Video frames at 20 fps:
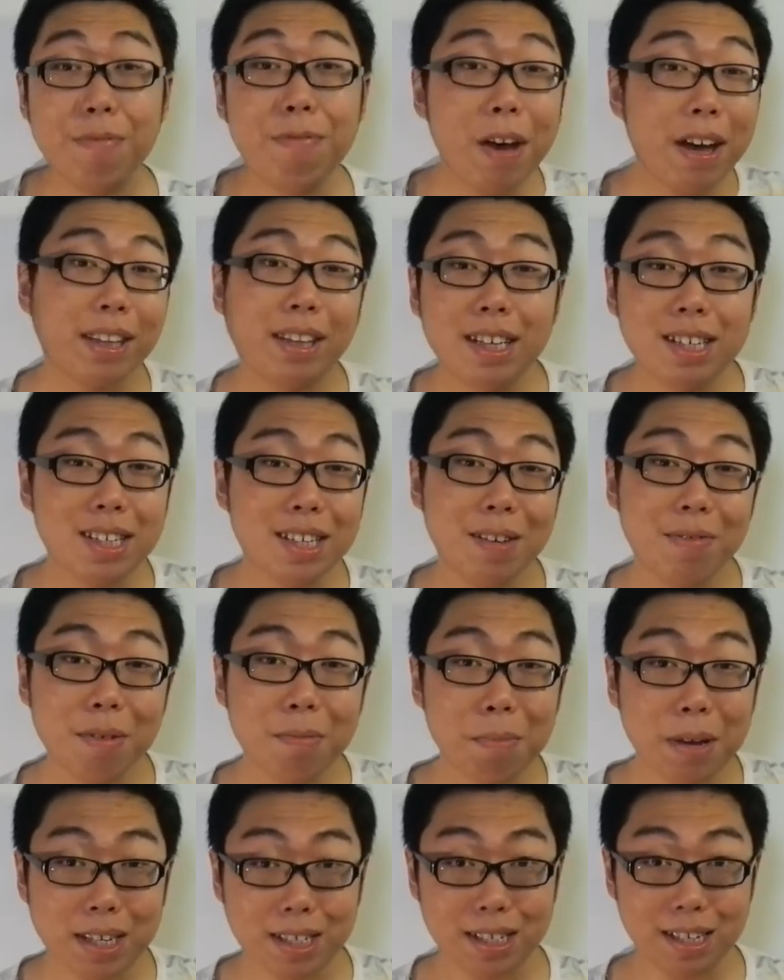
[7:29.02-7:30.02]
In fact, this
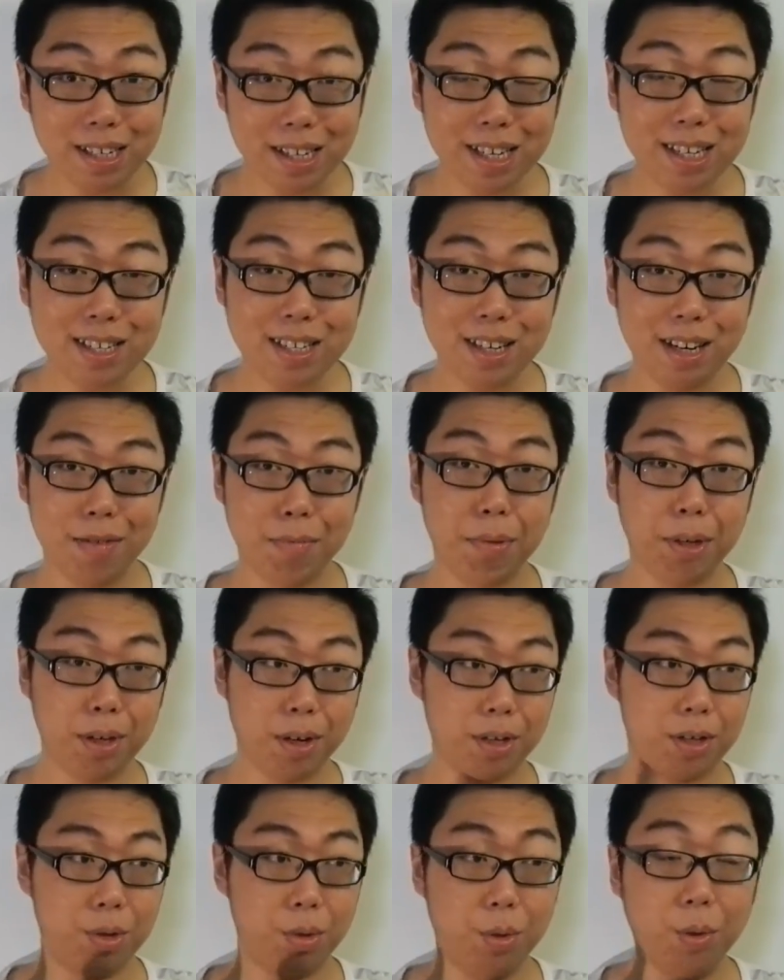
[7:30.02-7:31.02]
even makes it easier
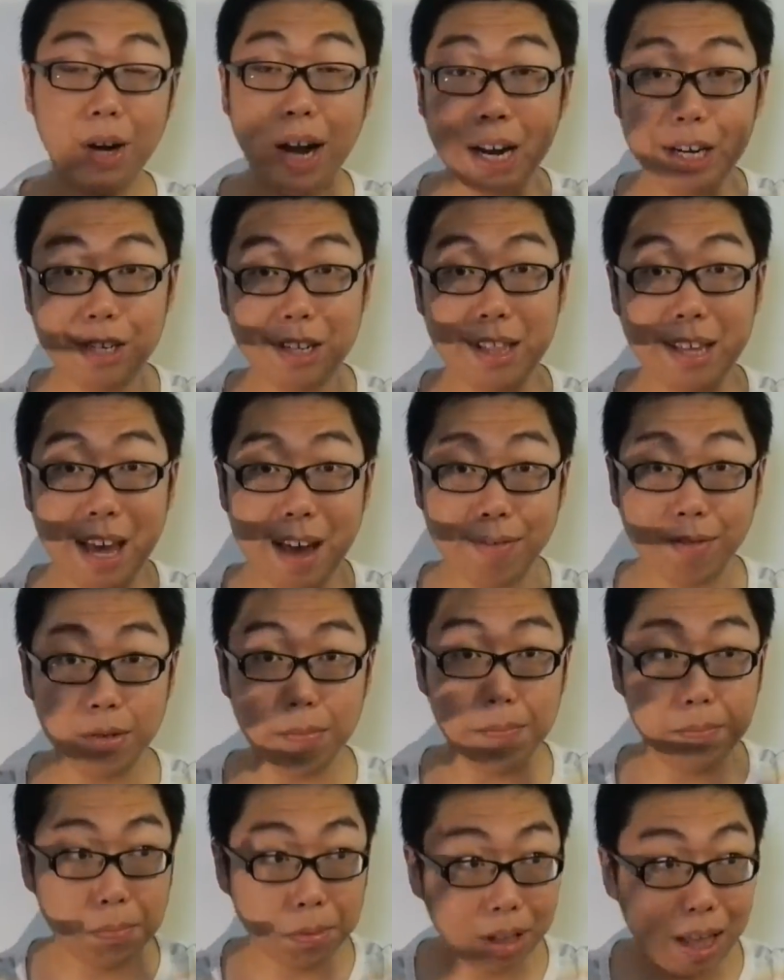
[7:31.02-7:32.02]
because you don't actually have
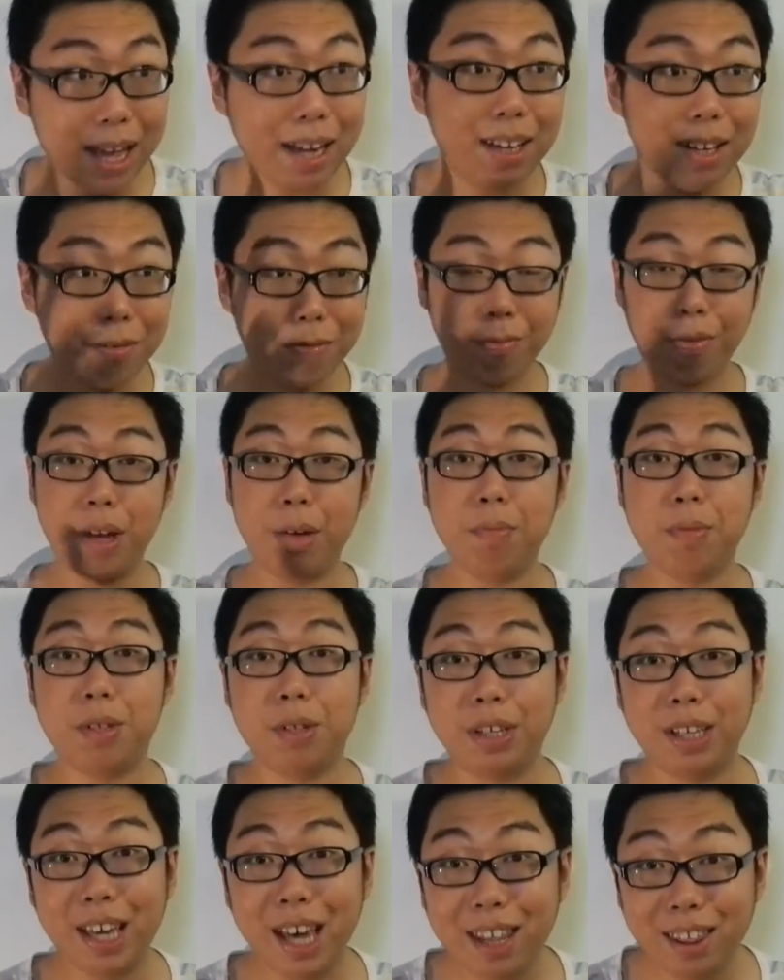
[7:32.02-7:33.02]
to blend the
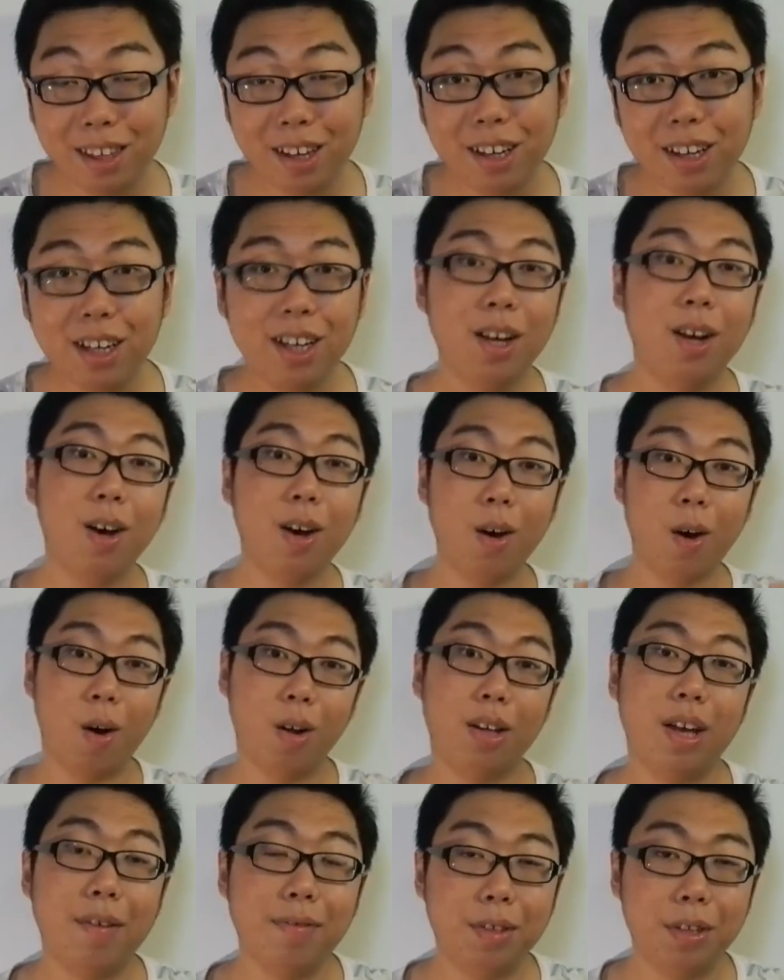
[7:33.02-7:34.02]
frames together,
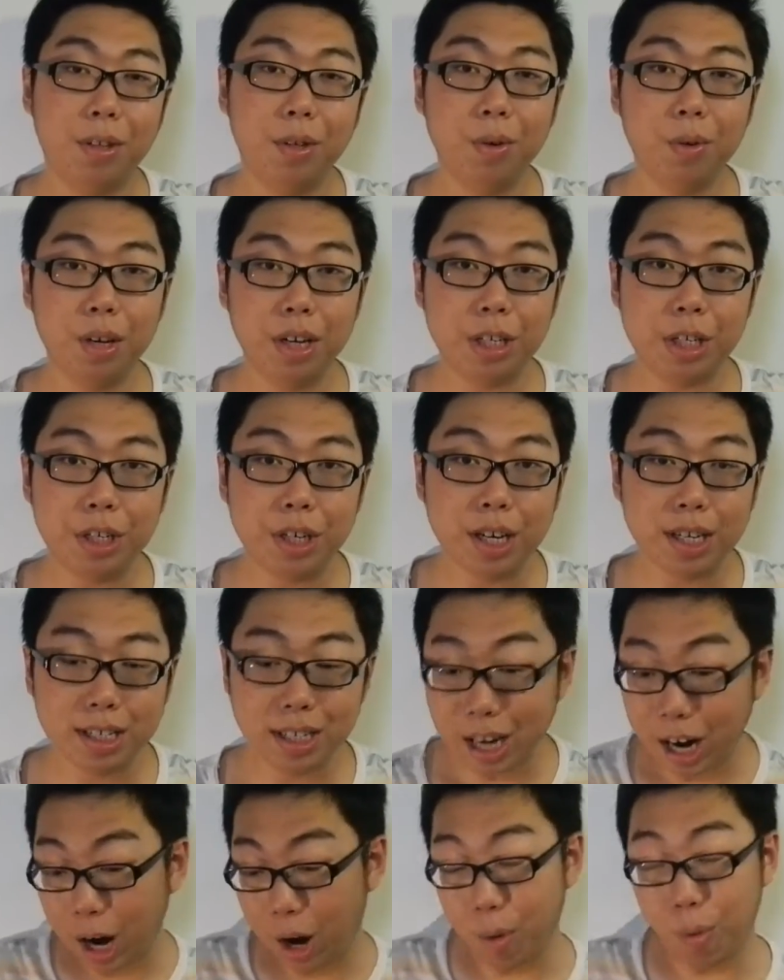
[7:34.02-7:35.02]
all you have to do is
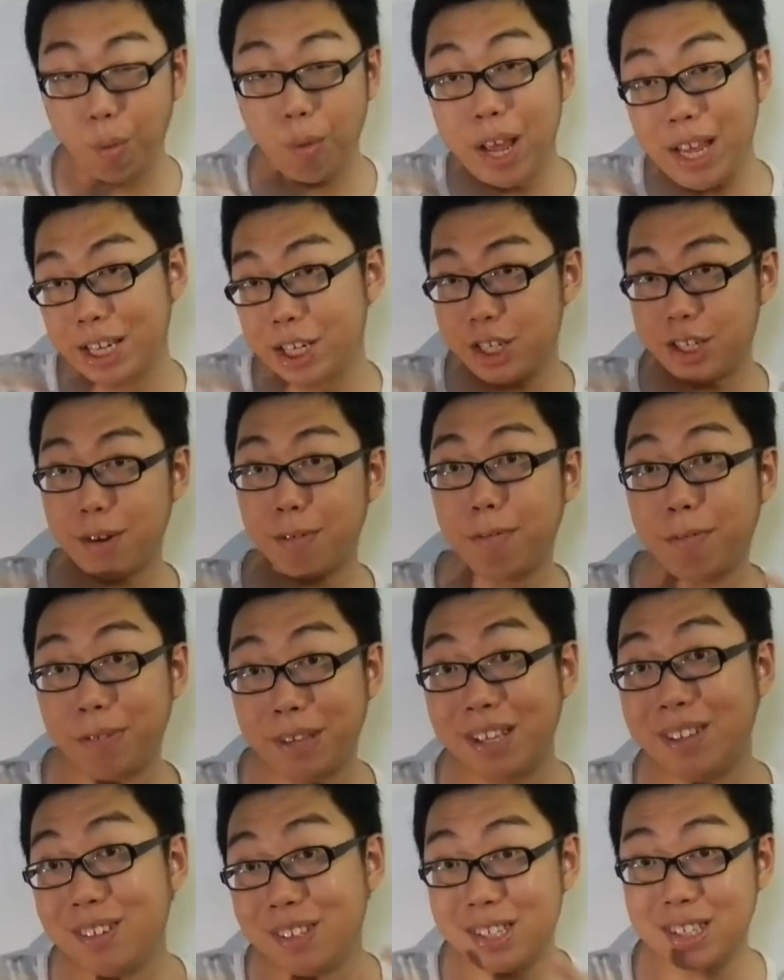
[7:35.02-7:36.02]
just arrange the
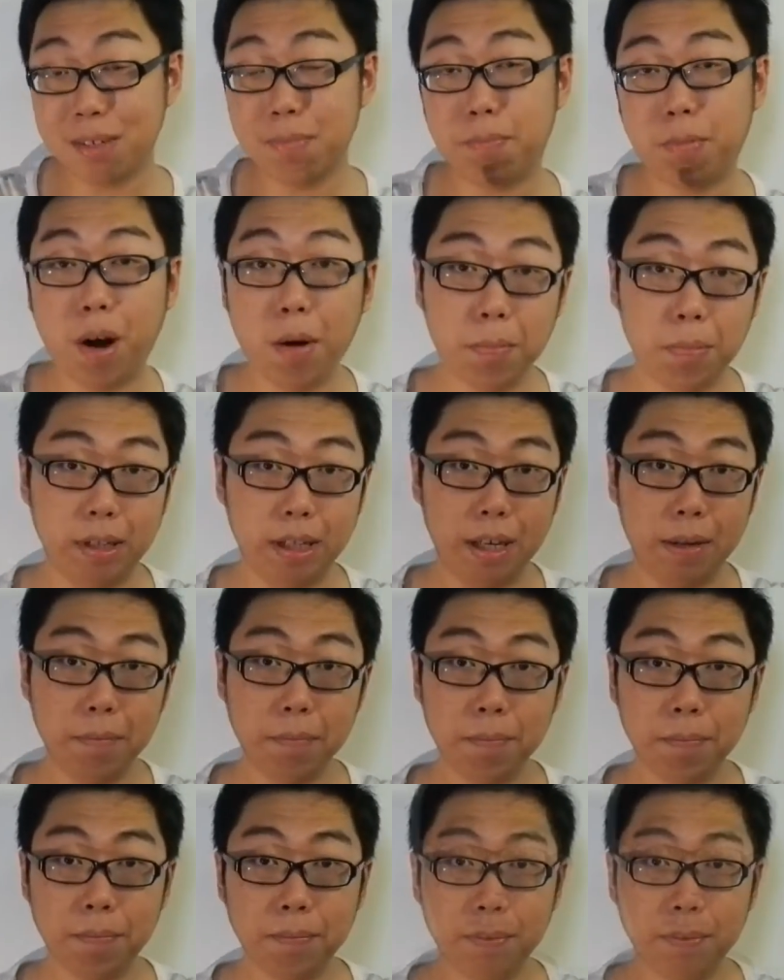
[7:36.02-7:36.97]
fields properly.